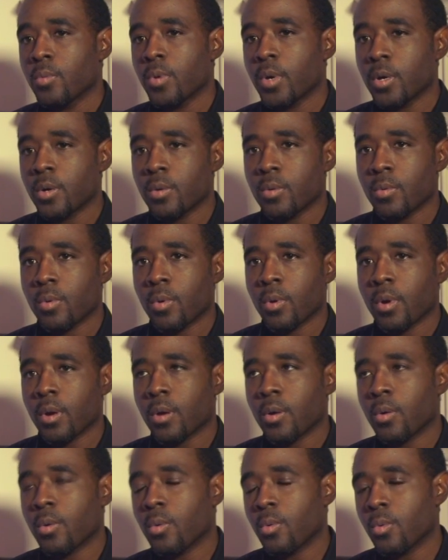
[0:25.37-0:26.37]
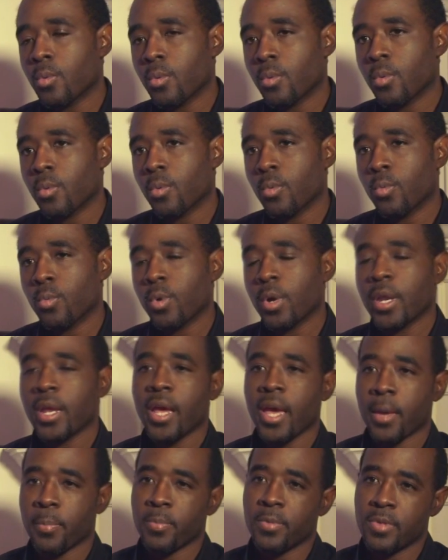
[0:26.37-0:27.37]
Well, what
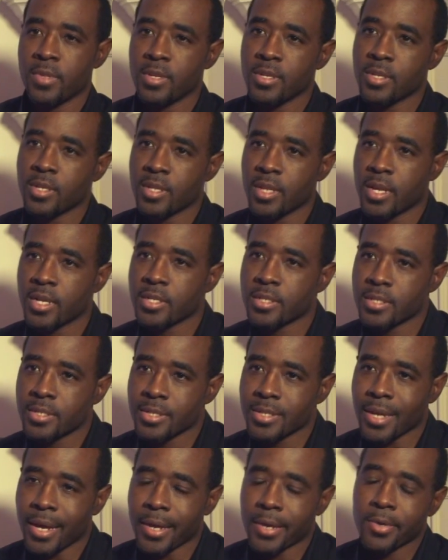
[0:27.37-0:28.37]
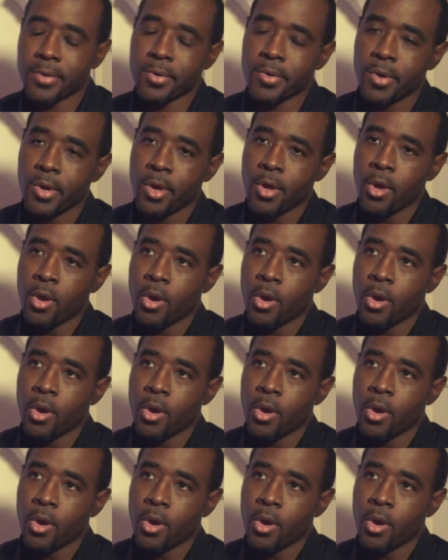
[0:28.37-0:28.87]
happened this election cycle